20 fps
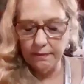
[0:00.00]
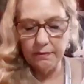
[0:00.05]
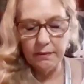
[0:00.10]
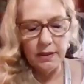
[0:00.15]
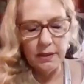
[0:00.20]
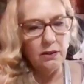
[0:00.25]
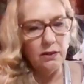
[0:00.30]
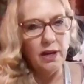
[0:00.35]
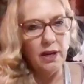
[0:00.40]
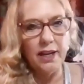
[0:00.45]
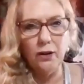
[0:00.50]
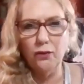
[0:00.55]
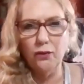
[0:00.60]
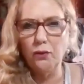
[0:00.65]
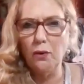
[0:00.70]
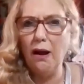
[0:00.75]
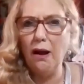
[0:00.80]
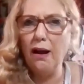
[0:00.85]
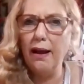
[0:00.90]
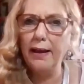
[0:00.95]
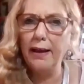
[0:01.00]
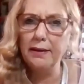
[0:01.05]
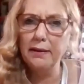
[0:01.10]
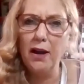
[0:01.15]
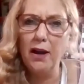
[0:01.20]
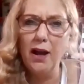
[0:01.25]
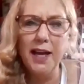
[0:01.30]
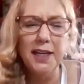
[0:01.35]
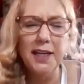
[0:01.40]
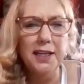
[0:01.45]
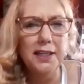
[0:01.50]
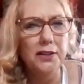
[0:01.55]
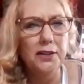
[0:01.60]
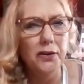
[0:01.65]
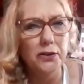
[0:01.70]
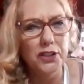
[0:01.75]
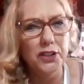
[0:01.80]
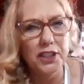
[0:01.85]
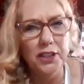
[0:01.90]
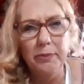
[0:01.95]
Oh, I cried. And I didn't
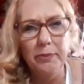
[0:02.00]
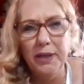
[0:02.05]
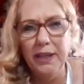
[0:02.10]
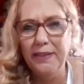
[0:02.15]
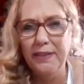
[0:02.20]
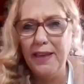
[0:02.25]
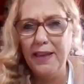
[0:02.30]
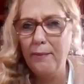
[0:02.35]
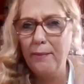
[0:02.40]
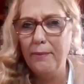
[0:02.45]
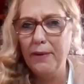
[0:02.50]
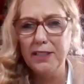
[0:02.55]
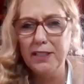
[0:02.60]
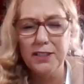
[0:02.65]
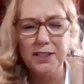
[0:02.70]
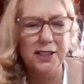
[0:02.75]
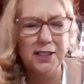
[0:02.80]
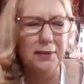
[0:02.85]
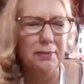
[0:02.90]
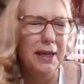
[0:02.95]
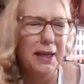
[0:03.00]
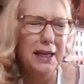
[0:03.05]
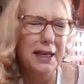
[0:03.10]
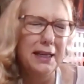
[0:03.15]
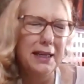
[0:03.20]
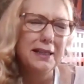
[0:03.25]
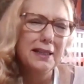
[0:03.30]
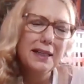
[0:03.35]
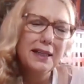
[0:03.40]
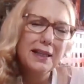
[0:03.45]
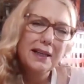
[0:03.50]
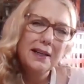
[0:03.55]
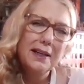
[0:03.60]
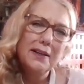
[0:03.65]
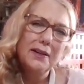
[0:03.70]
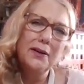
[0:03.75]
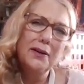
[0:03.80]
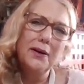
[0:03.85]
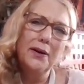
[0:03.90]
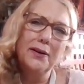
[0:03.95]
know she meant that much to me. Oh,